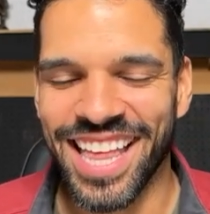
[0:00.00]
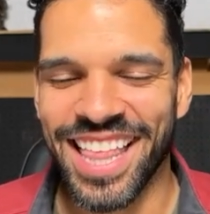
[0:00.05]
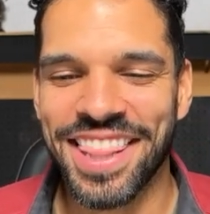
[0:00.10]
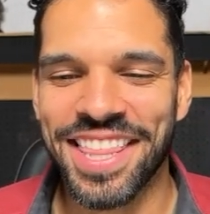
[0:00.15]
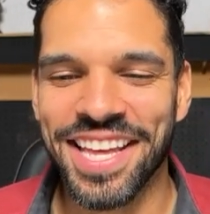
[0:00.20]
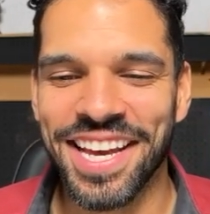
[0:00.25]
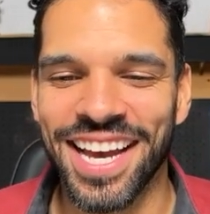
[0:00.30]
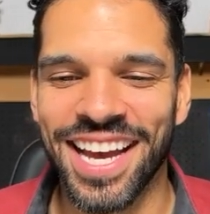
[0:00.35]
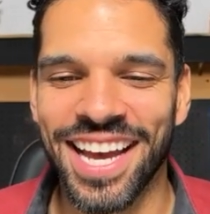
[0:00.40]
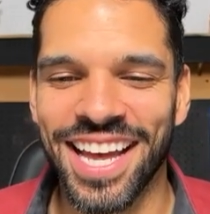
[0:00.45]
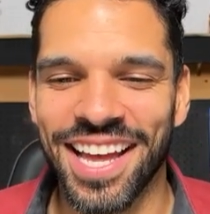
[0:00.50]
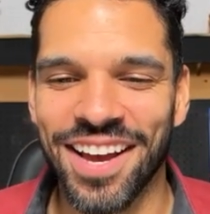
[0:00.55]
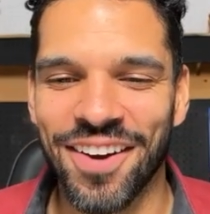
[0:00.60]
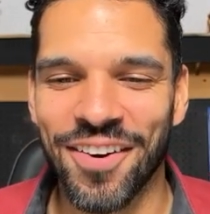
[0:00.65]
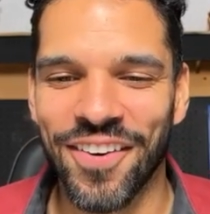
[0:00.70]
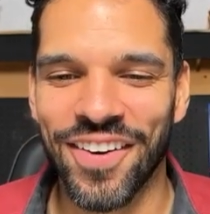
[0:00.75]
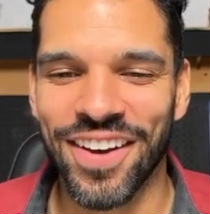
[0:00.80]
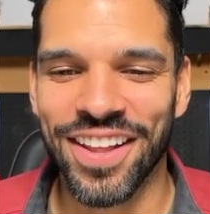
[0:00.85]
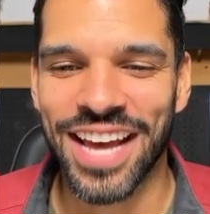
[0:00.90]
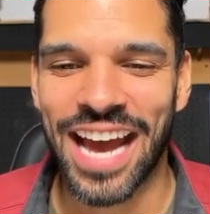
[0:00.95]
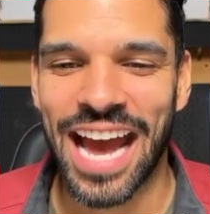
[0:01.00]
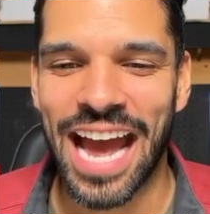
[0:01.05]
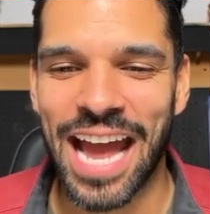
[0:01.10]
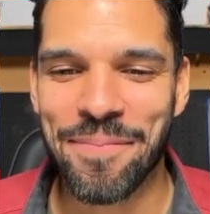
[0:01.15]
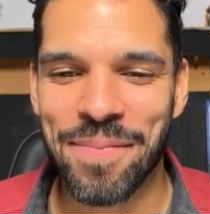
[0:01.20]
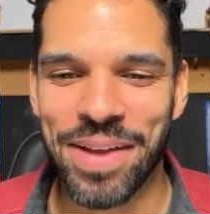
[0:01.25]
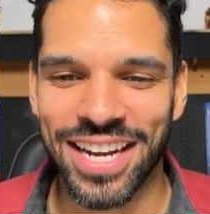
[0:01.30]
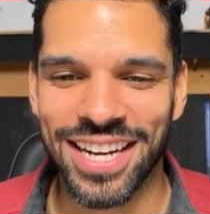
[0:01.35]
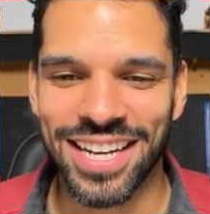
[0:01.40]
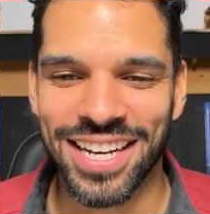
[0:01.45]
the high
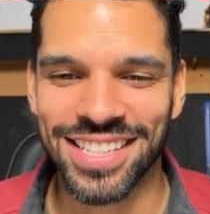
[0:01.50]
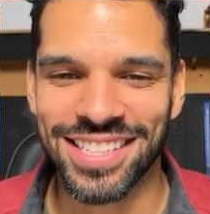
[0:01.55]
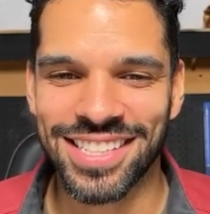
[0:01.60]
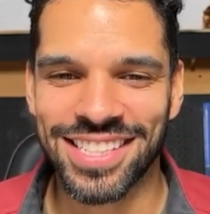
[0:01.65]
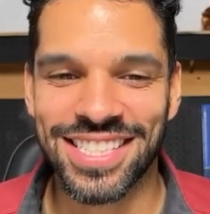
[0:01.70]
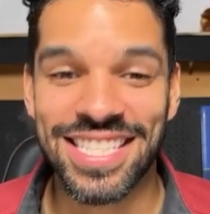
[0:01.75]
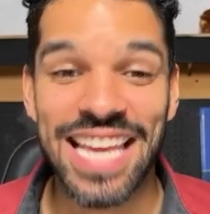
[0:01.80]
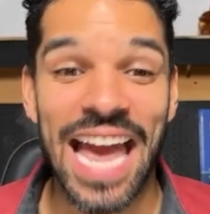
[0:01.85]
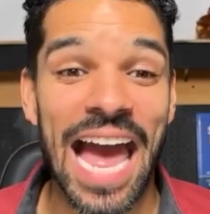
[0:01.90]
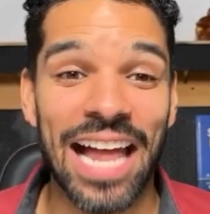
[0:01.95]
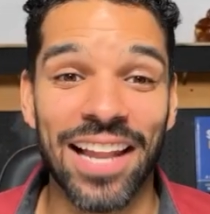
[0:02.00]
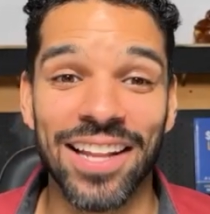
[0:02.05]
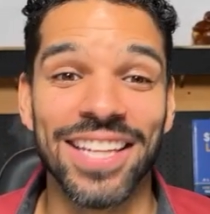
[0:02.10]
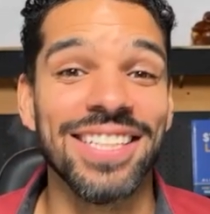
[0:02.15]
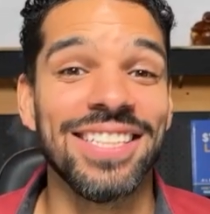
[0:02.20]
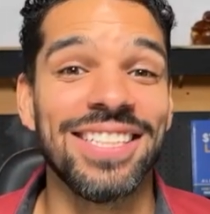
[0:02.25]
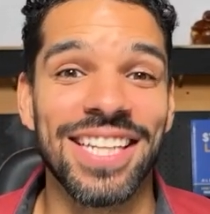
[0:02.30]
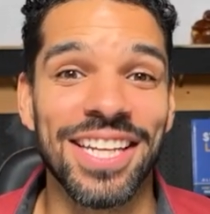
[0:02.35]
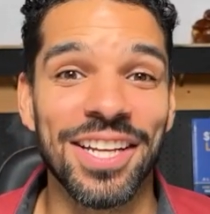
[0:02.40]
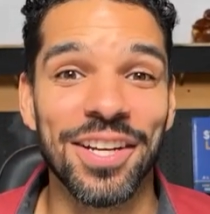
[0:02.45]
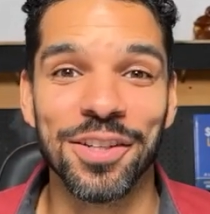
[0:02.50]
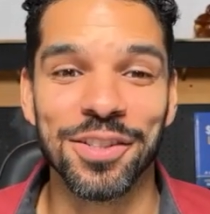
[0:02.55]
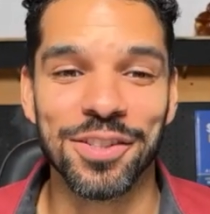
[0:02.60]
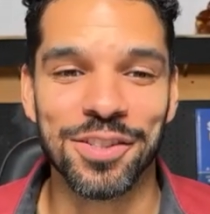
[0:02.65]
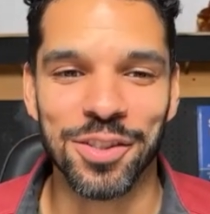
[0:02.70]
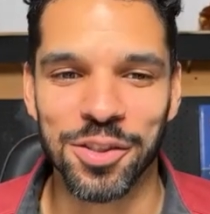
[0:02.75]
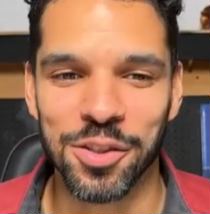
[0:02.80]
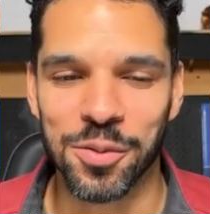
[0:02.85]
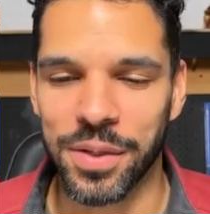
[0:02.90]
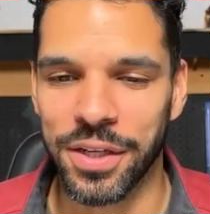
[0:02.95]
maintenance talent here,
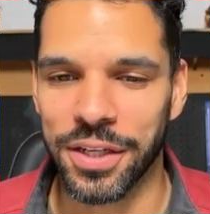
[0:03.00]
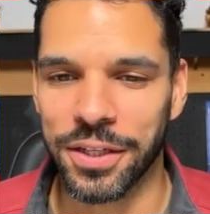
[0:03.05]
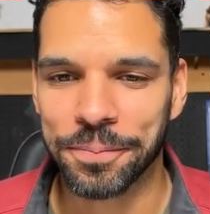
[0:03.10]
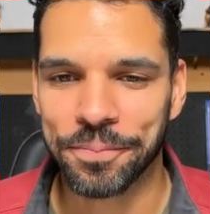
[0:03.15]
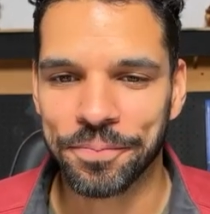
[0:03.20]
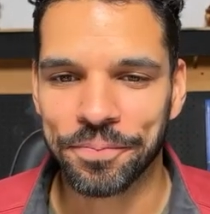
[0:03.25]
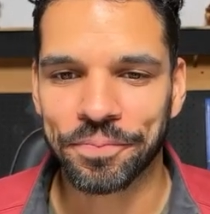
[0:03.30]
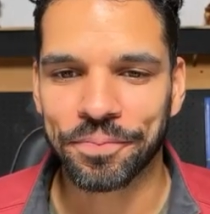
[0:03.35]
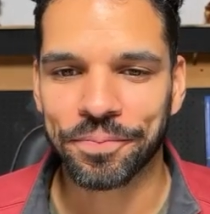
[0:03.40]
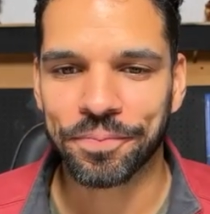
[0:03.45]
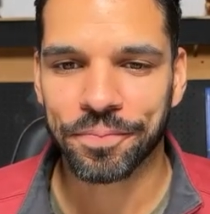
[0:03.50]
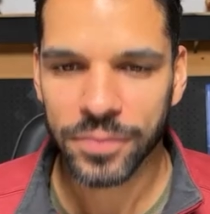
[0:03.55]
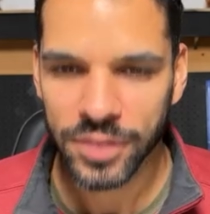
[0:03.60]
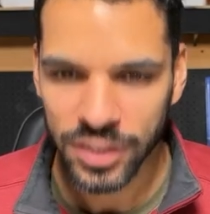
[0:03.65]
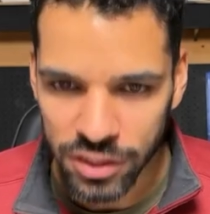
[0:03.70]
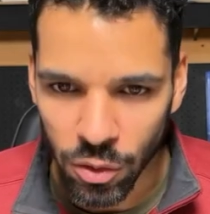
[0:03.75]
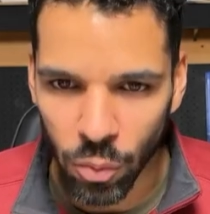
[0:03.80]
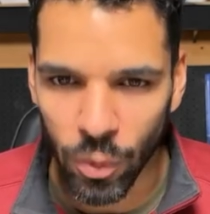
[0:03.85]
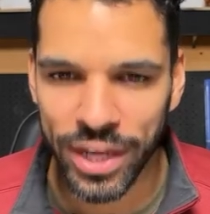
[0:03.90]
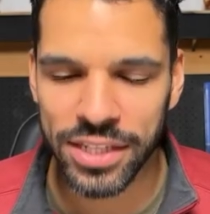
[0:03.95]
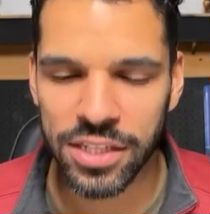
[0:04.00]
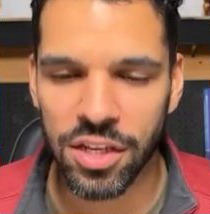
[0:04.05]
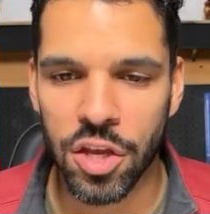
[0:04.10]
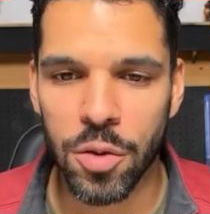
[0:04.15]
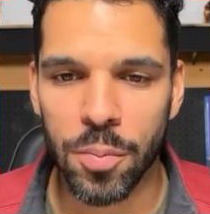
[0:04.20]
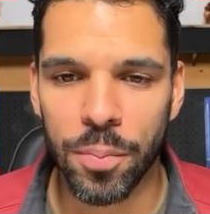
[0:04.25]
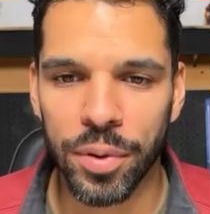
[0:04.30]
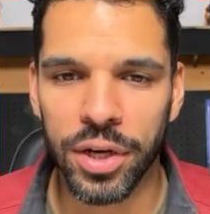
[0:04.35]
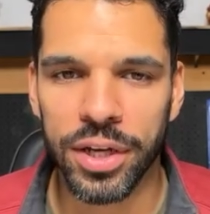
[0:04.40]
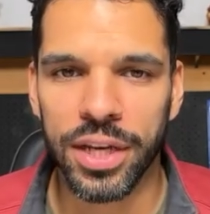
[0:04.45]
so to speak. So wait until
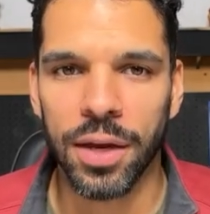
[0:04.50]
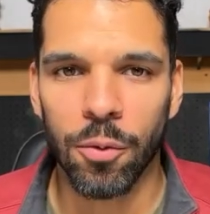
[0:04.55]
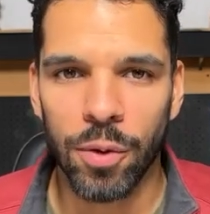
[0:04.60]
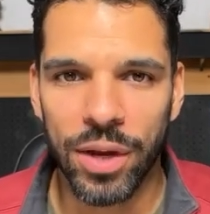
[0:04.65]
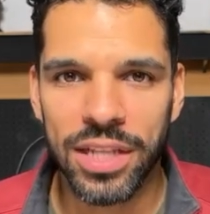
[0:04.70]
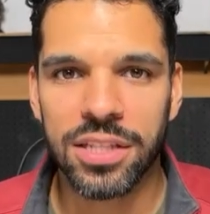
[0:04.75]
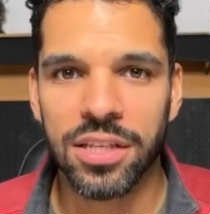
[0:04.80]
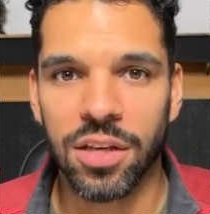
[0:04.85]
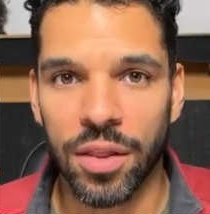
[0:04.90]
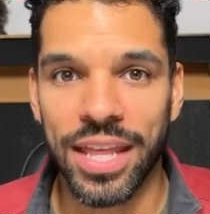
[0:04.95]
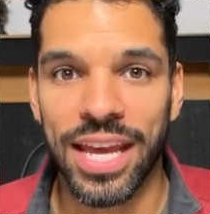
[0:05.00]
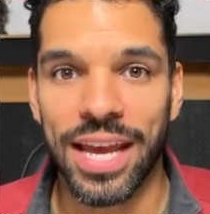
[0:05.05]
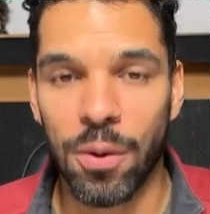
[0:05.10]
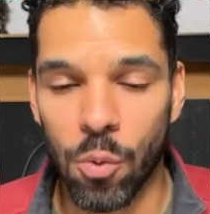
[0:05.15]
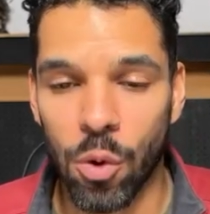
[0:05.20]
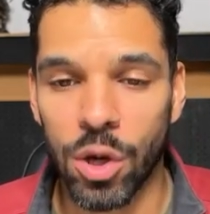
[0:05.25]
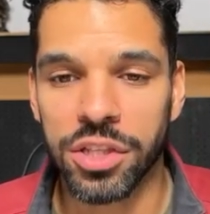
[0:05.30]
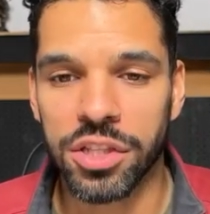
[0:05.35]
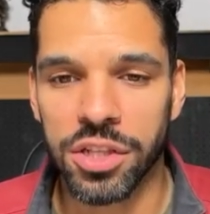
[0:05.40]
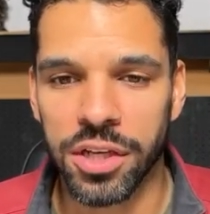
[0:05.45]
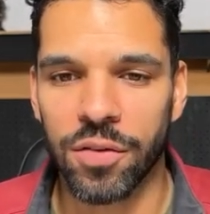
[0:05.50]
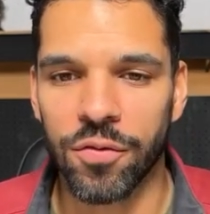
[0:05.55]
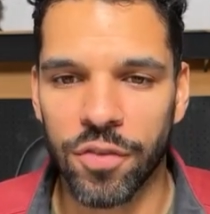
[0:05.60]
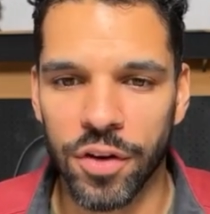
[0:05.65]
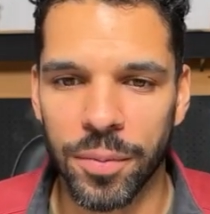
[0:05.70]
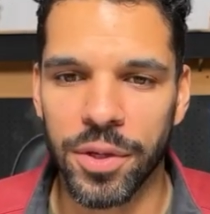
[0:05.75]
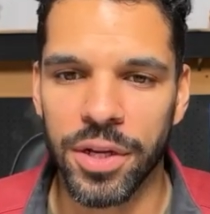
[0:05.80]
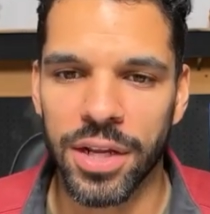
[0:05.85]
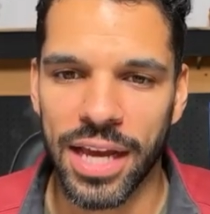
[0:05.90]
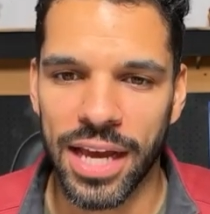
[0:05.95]
you book it. Wait until they want to
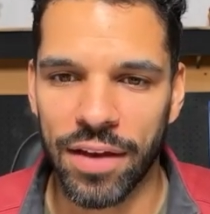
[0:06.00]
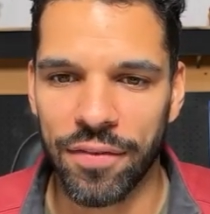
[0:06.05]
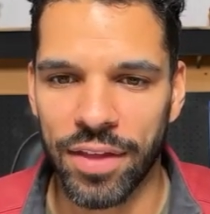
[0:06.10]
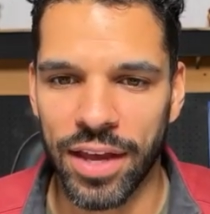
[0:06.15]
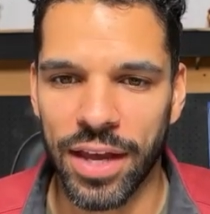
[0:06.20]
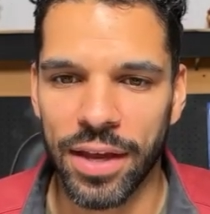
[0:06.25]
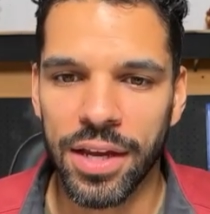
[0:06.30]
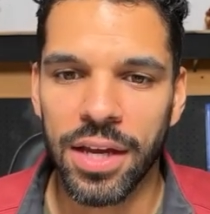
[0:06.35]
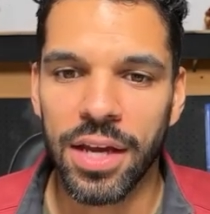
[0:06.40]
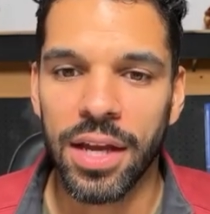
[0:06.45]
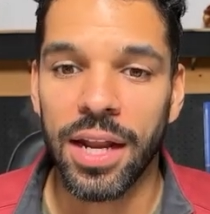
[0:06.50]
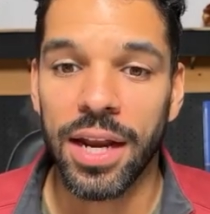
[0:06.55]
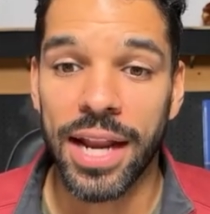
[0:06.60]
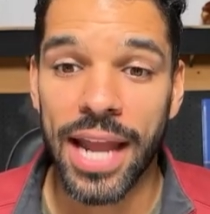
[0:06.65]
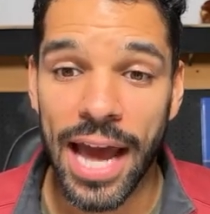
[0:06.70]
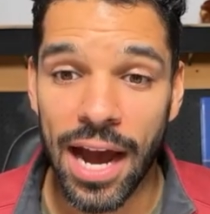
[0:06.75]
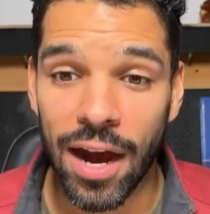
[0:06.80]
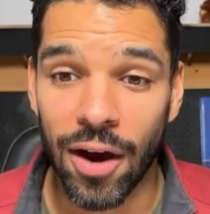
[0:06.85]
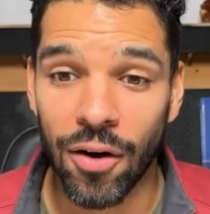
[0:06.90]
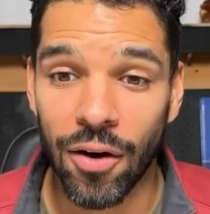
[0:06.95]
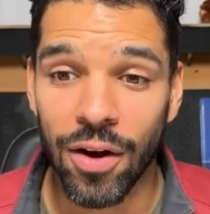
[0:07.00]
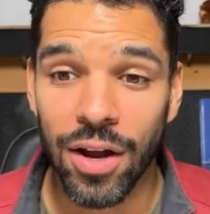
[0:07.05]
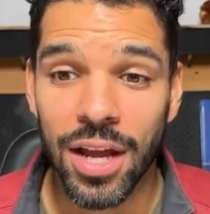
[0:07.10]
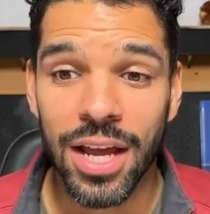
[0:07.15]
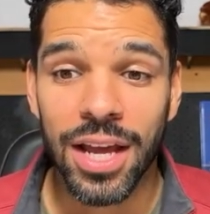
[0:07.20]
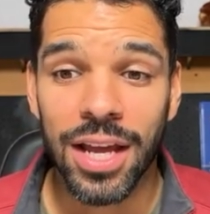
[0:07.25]
confirm you to have that. Now,